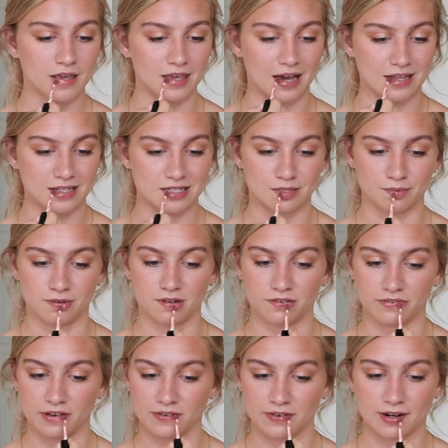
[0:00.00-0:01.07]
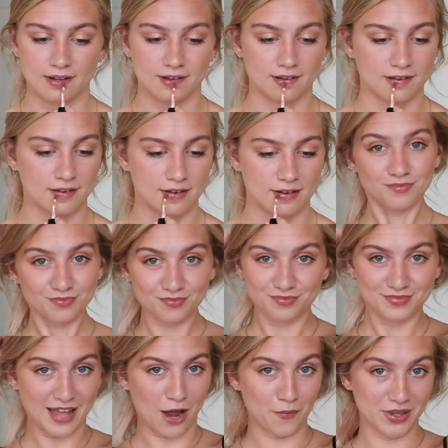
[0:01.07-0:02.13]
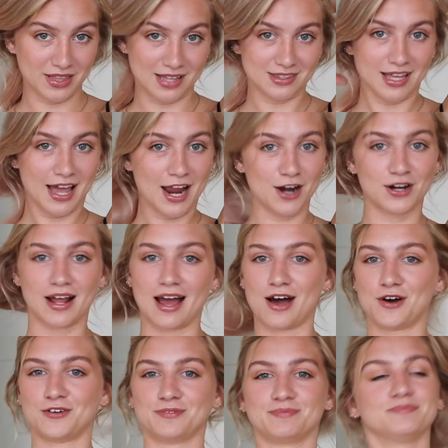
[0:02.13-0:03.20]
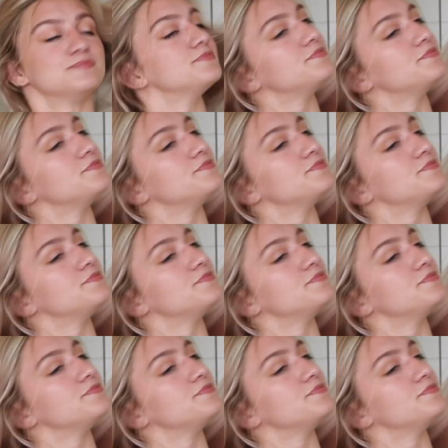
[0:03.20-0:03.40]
yeah, this is my new favorite. Now we let the hair down.